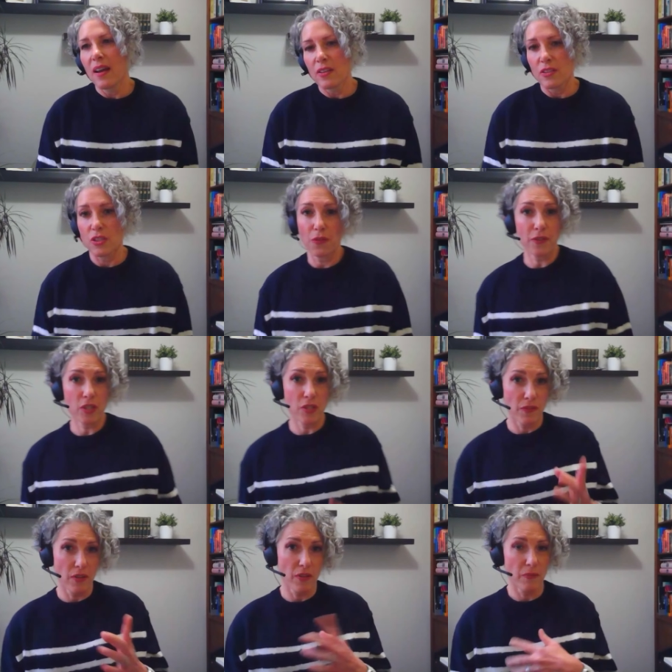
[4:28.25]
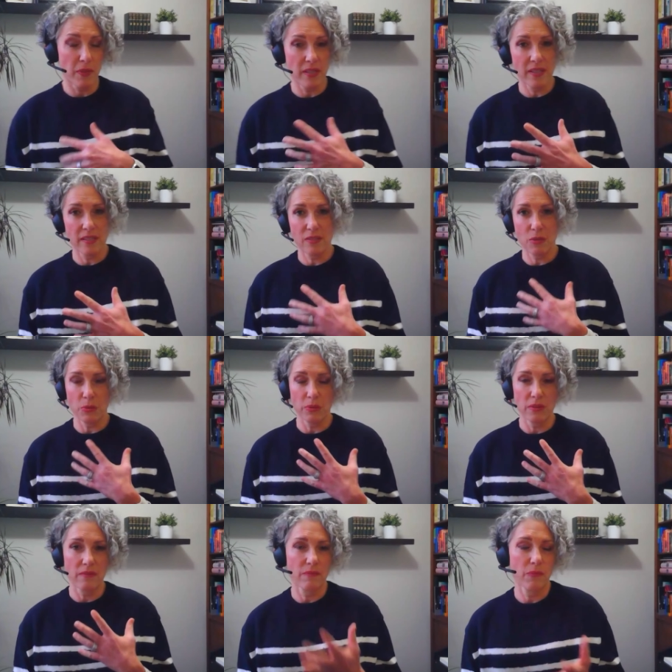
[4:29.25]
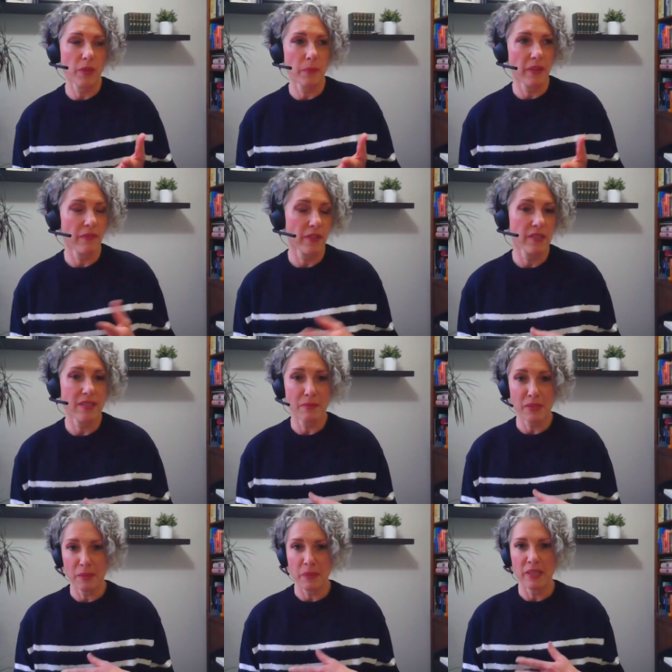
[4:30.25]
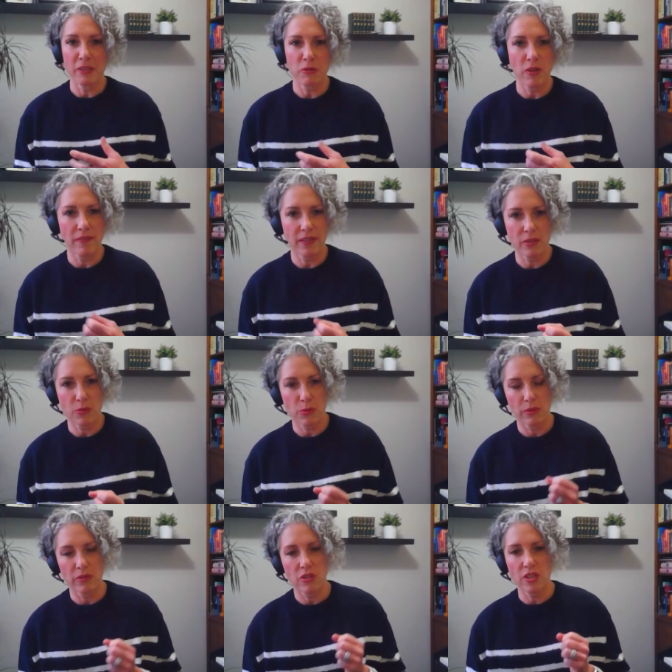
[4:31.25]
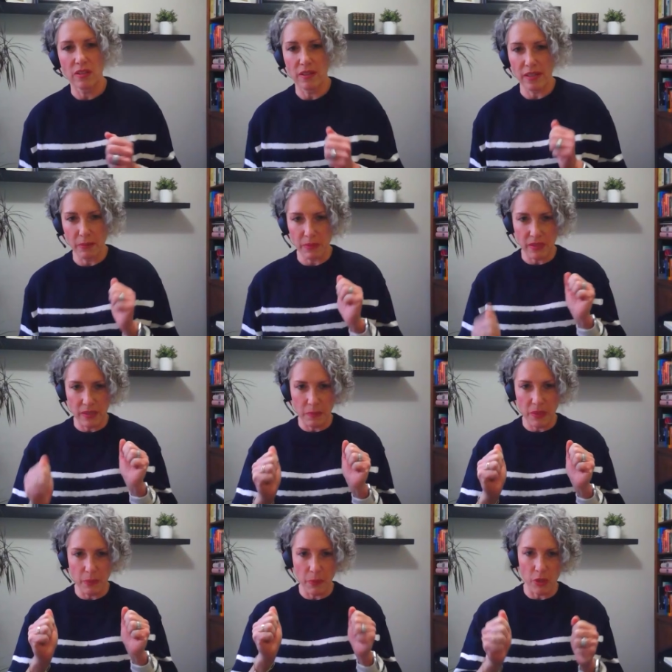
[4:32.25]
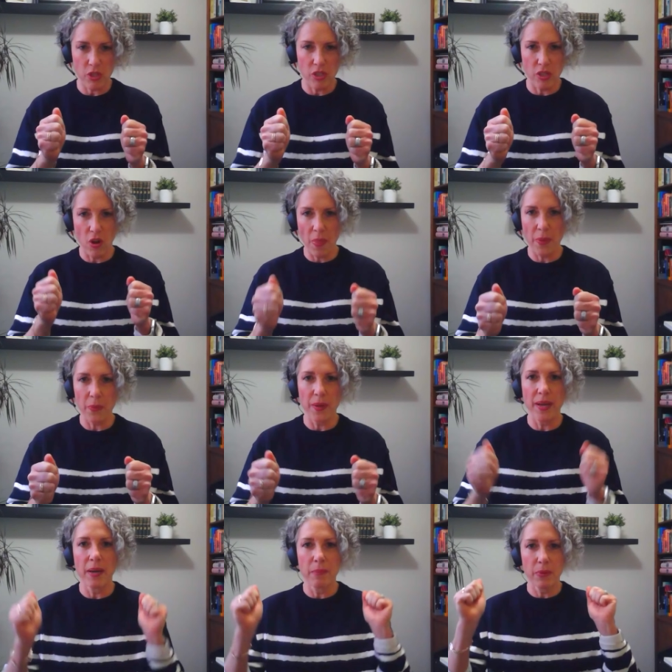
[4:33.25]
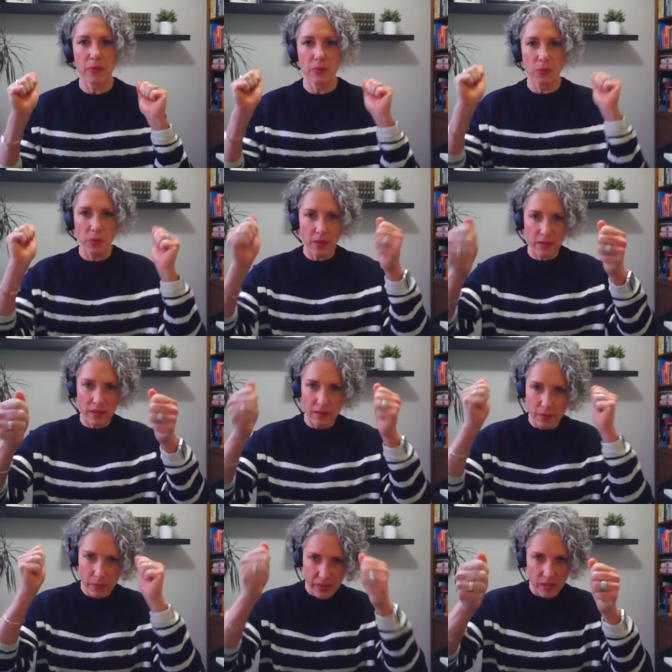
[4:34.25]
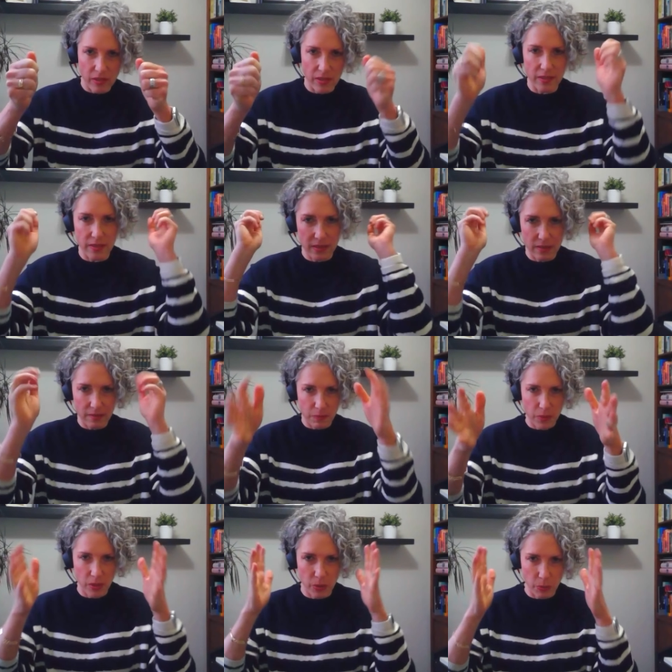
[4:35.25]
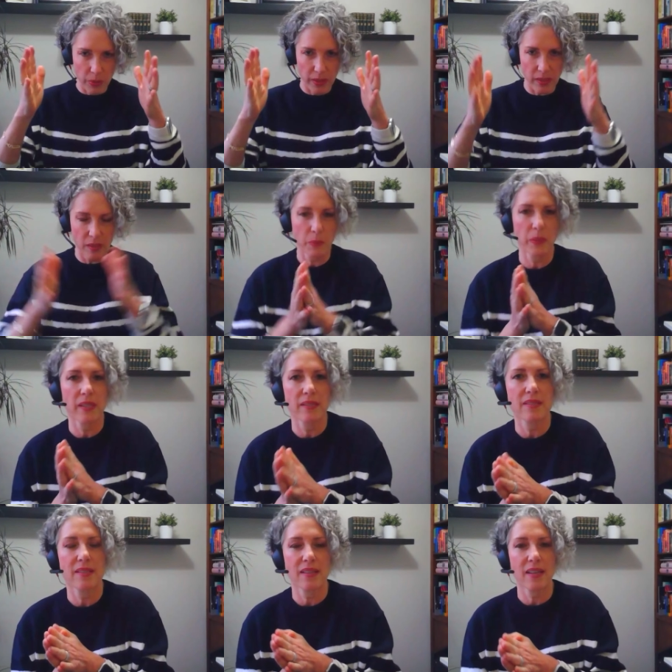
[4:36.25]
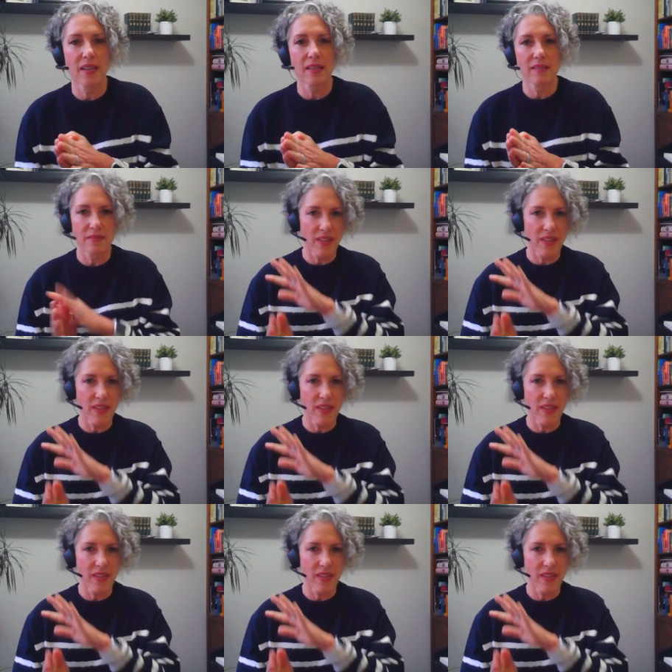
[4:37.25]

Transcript: So first of all, when I told one of my friends I was going to be an air traffic controller, she thought I was going to be the person on the ramp with the batons, you know, bringing the planes to the gates.